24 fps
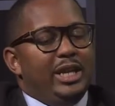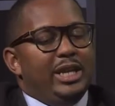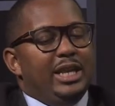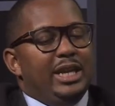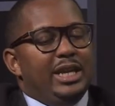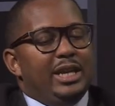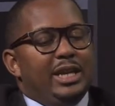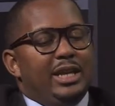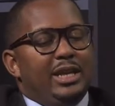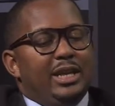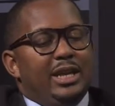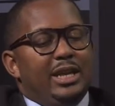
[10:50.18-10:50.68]
we
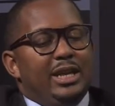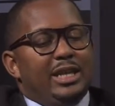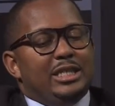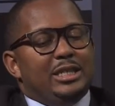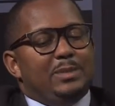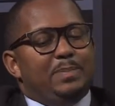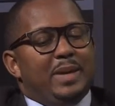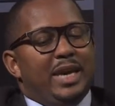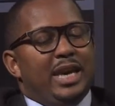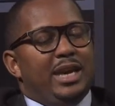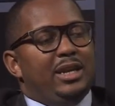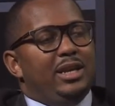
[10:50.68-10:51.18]
did an
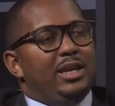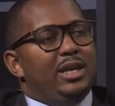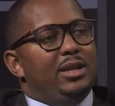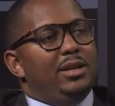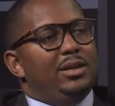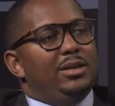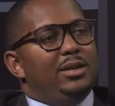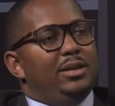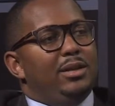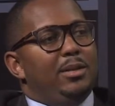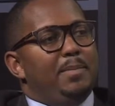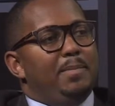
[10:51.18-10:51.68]

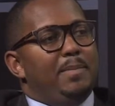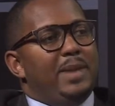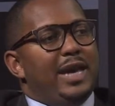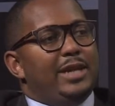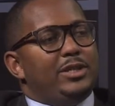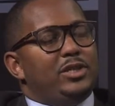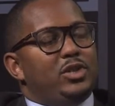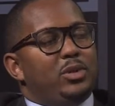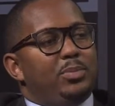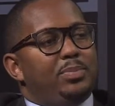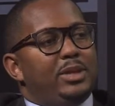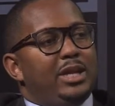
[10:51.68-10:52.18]
expanded
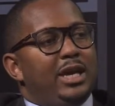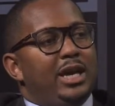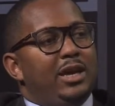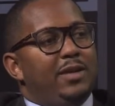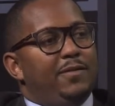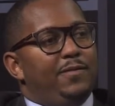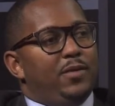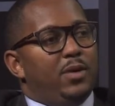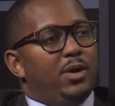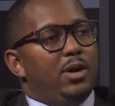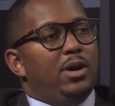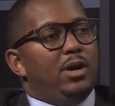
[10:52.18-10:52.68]
master
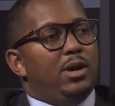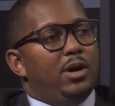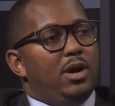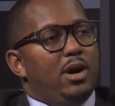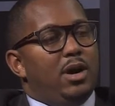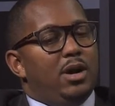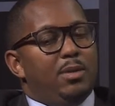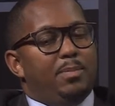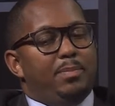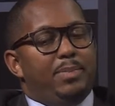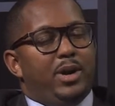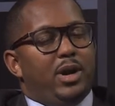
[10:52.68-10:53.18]
plan for
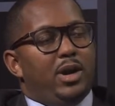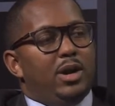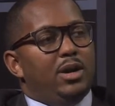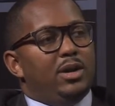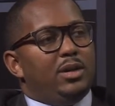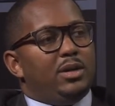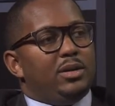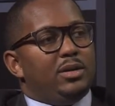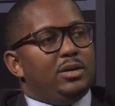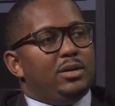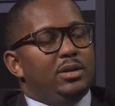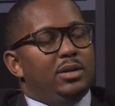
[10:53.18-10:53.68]
our
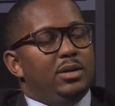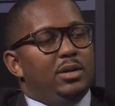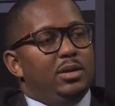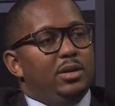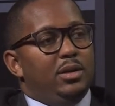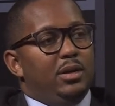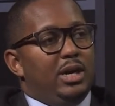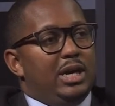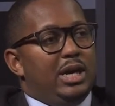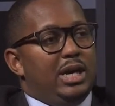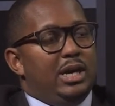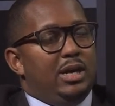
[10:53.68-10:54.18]
park,
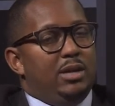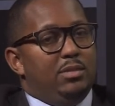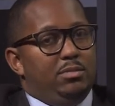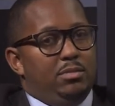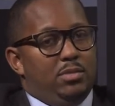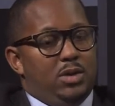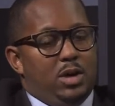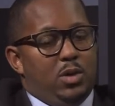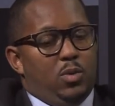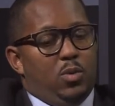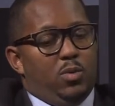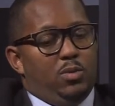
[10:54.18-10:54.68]

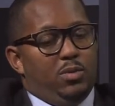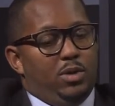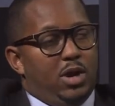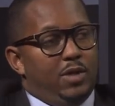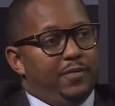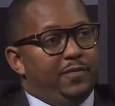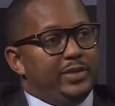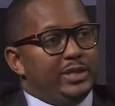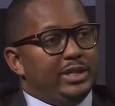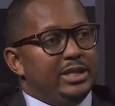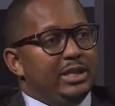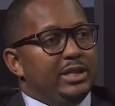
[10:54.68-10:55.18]

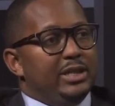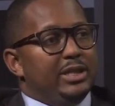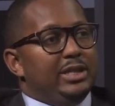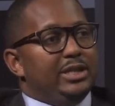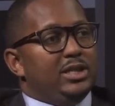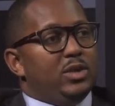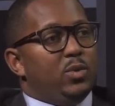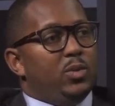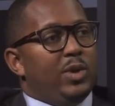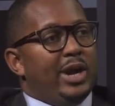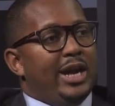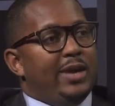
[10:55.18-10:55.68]
our
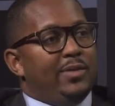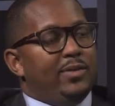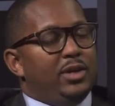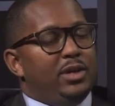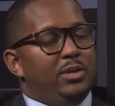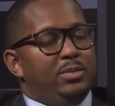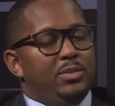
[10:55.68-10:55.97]
facilities around